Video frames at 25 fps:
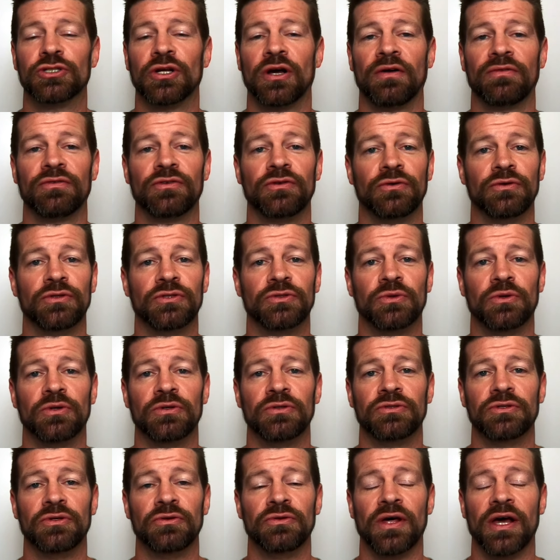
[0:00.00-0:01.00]
off to a
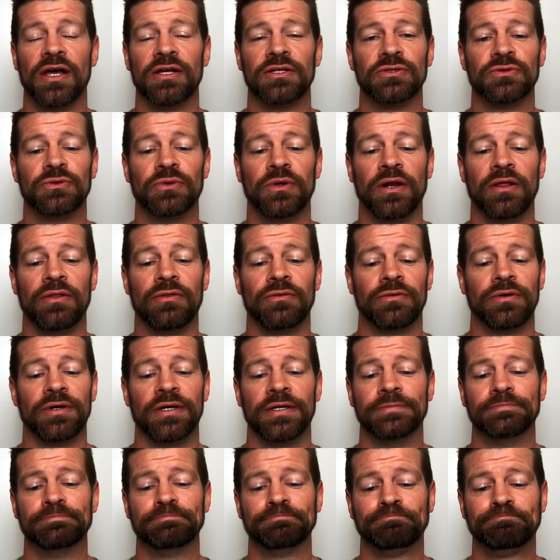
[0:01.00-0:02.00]
2023,